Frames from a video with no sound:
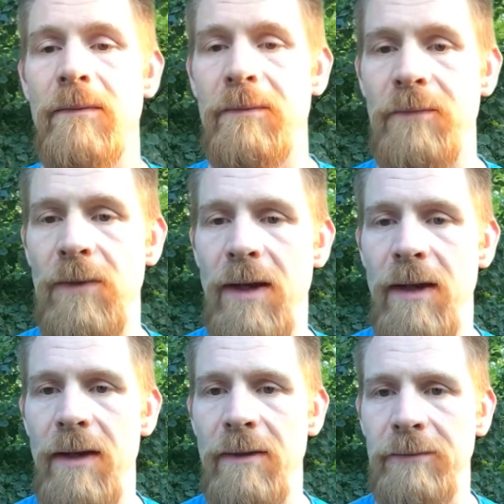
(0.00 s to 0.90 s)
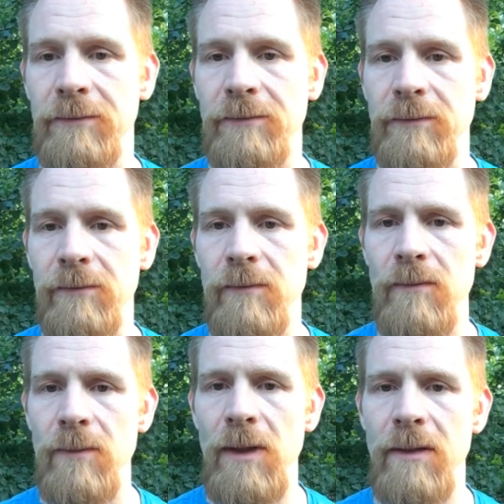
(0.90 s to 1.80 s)
Okay.
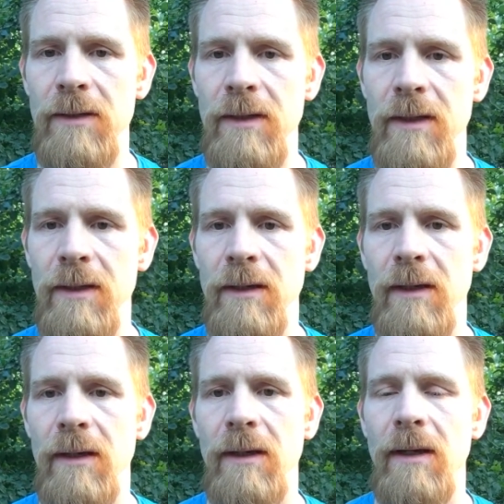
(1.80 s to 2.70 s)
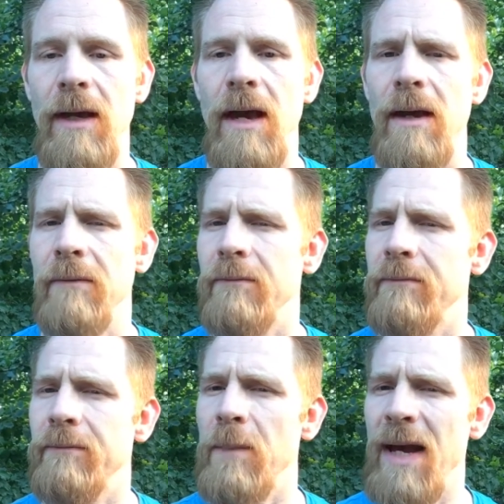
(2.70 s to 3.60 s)
Let's see.
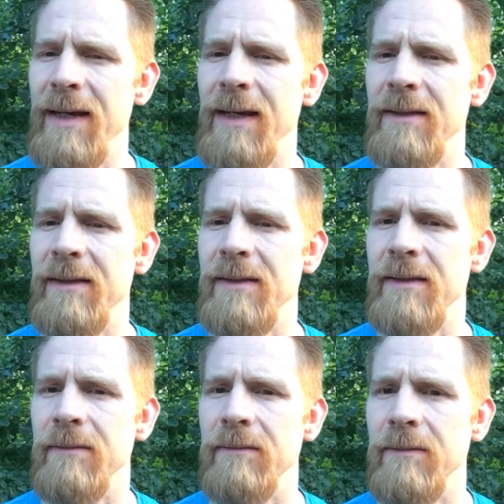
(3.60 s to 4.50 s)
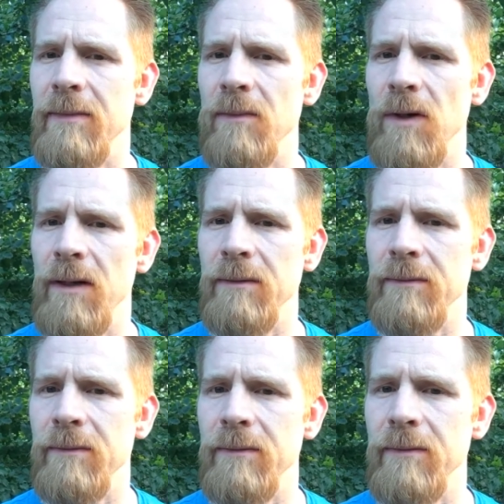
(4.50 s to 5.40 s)
My guess is, well,
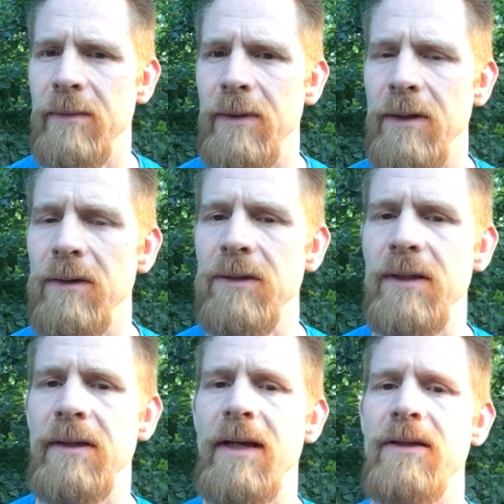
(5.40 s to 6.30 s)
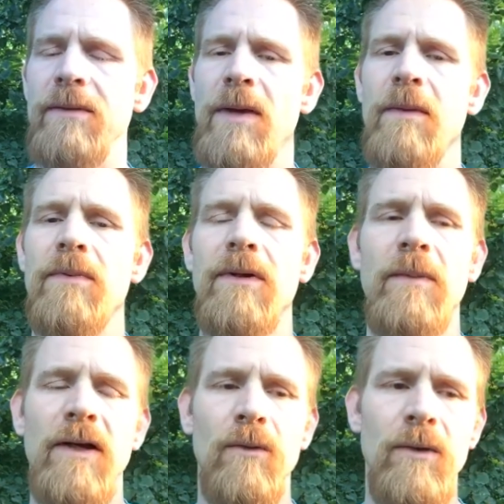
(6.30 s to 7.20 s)
Houston has a pretty
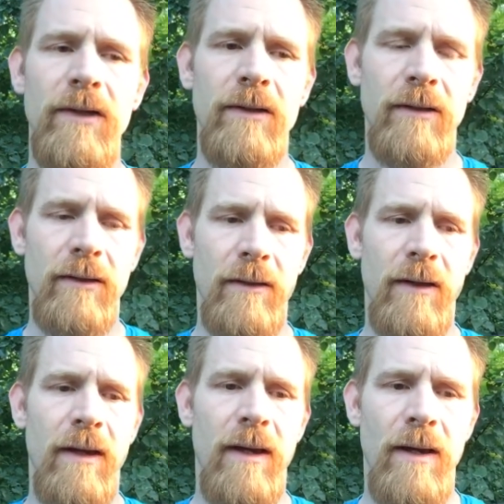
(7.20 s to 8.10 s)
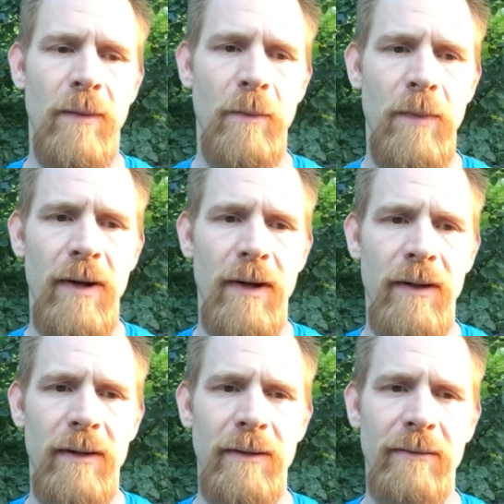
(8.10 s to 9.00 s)
mild winter,
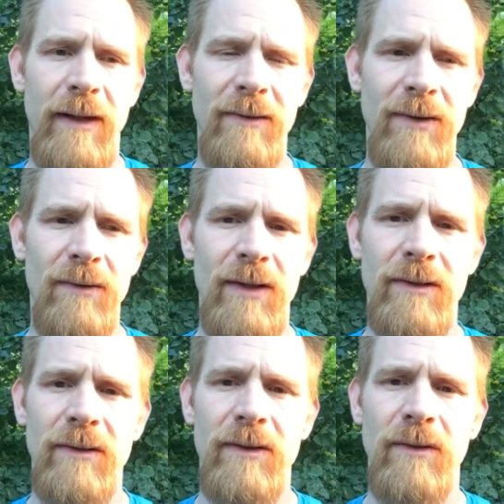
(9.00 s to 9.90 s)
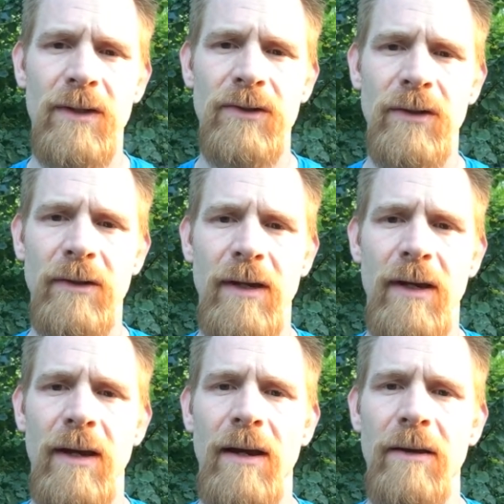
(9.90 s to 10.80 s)
but I don't know. That's a good question.
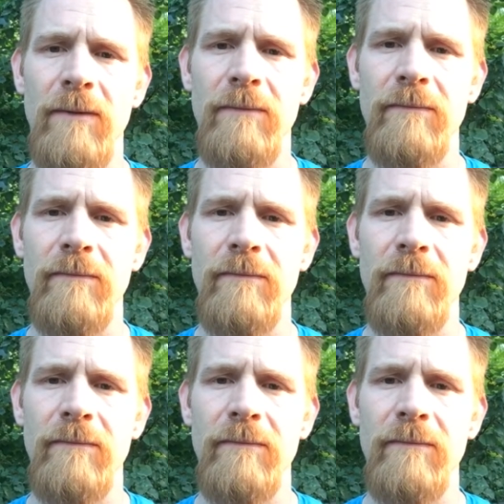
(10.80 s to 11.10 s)
I